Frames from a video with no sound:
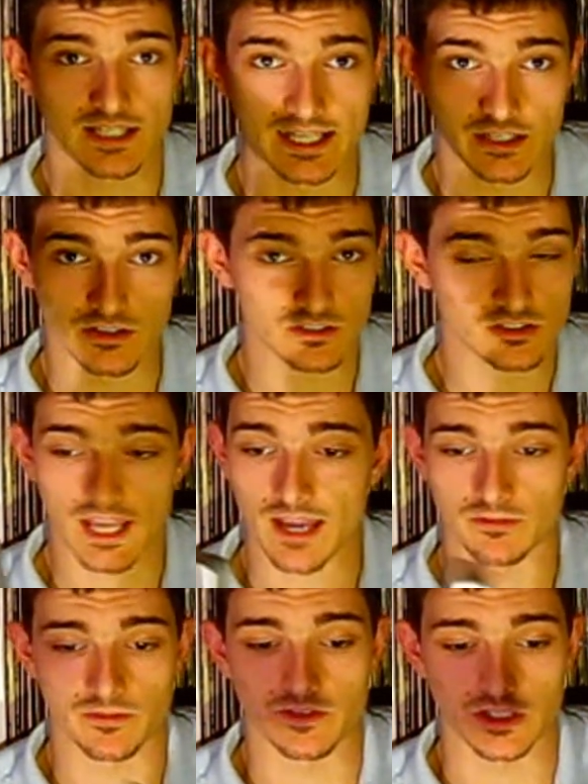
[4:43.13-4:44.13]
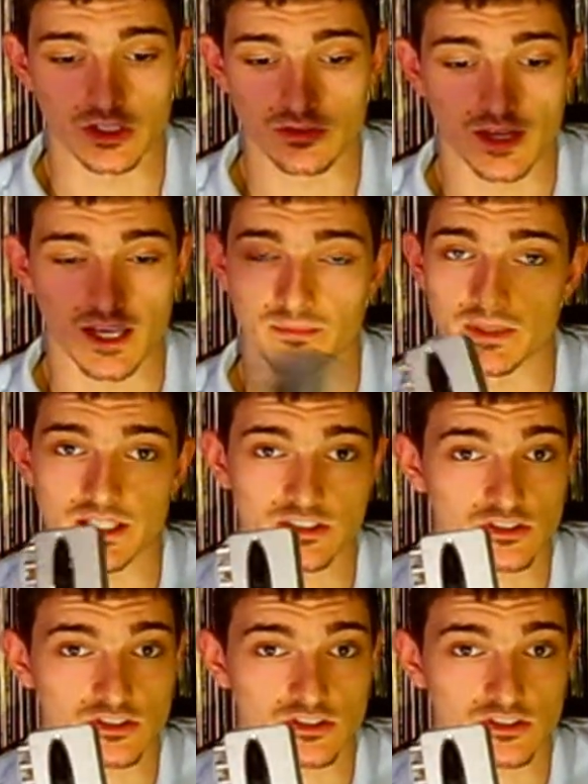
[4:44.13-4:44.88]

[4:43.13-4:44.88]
Linux, everything, you name it.